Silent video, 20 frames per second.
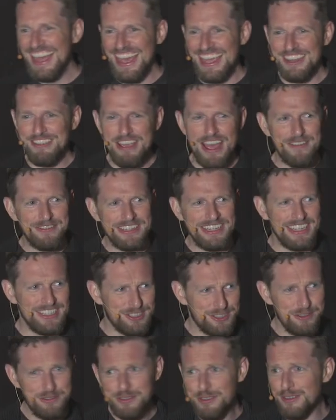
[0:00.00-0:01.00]
and you have to get
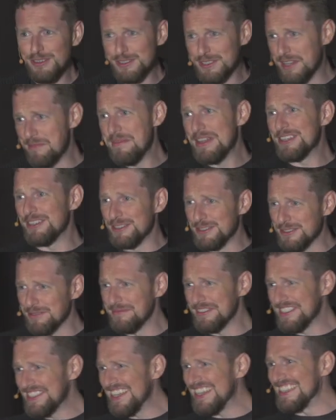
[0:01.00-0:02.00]
two thirds committers from
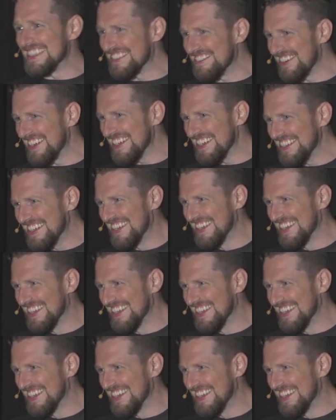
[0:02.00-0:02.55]
the states, right?